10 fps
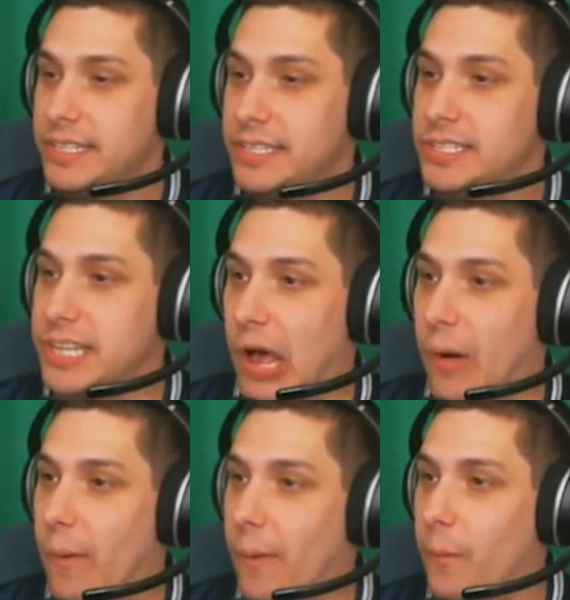
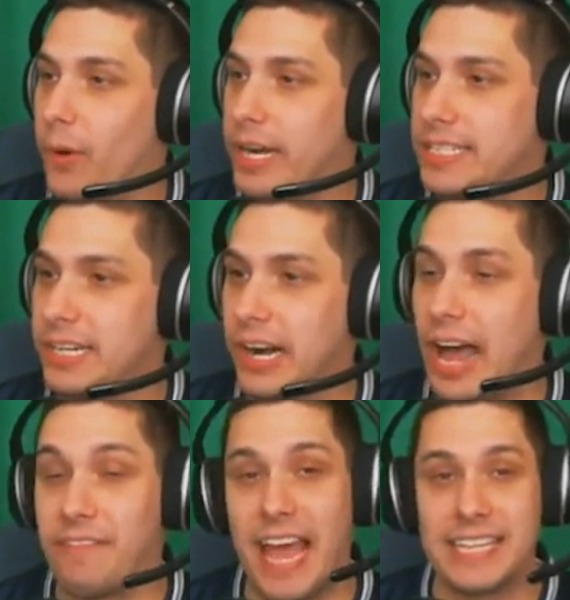So yeah. We're gonna start
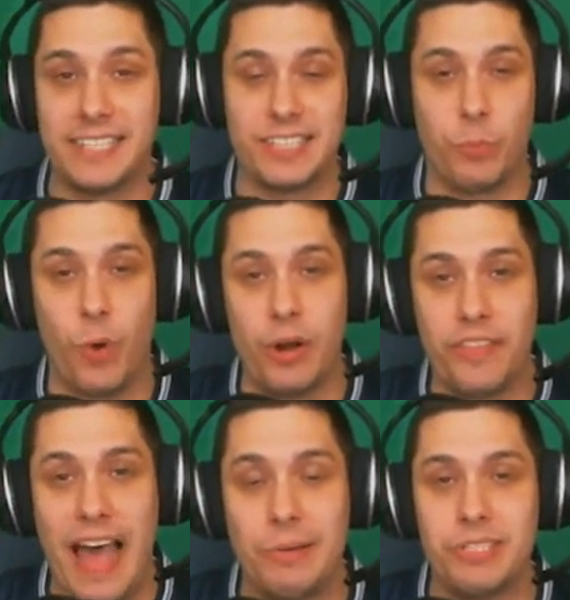off, guys. There's a one
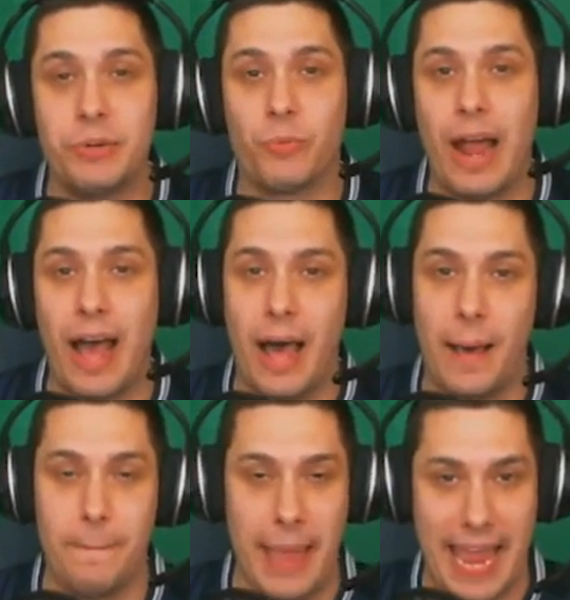thousand
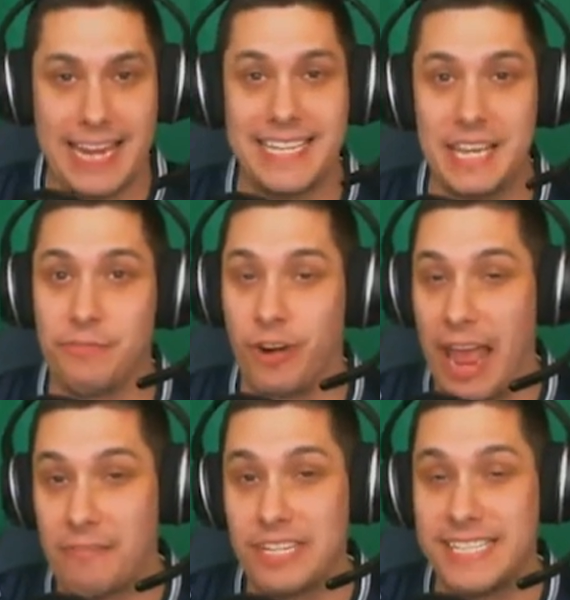uh, ante for
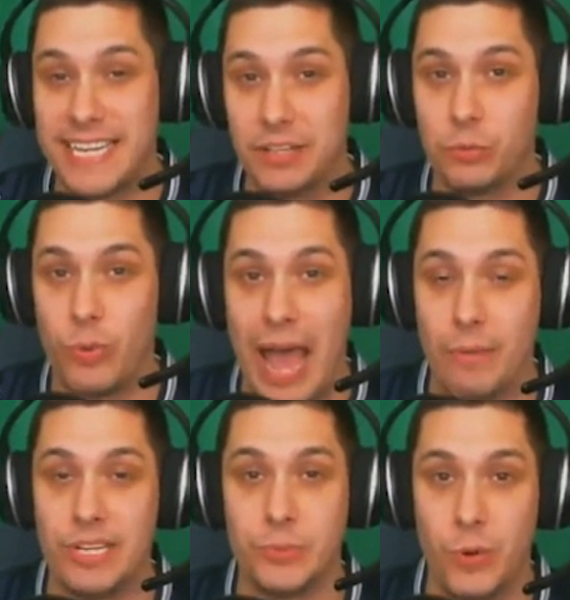every single
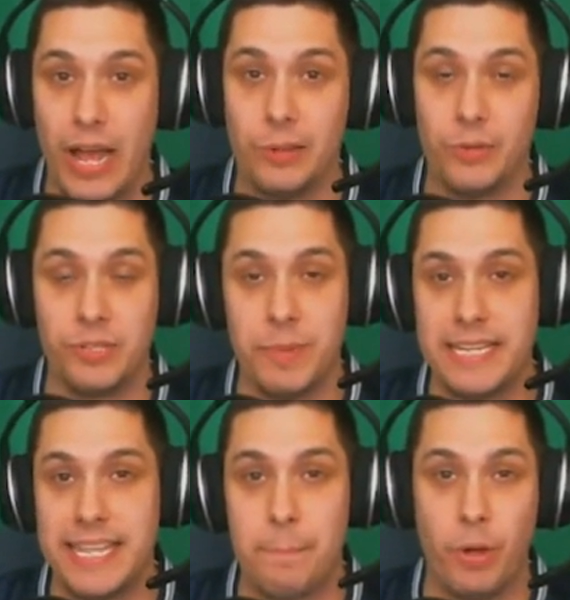round as well, which
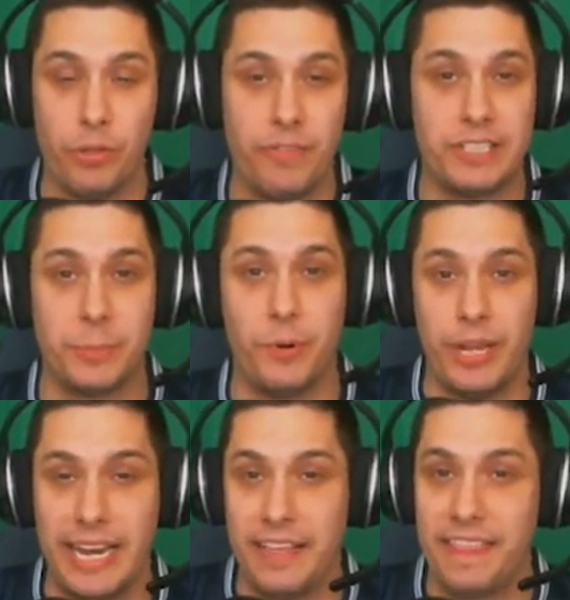means that both of us are
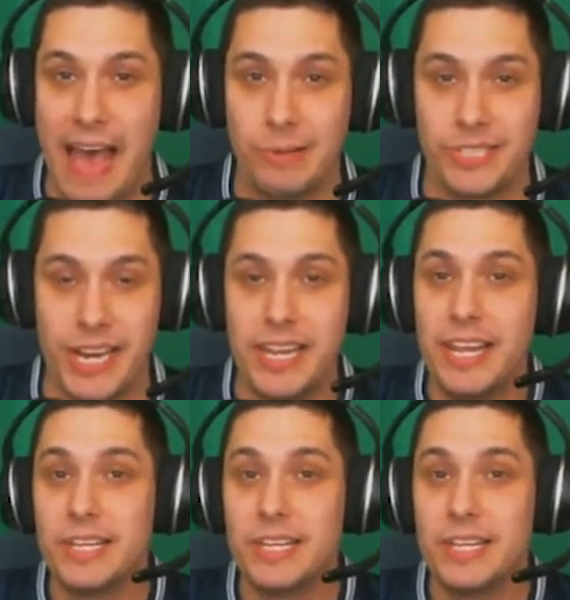putting in a thousand.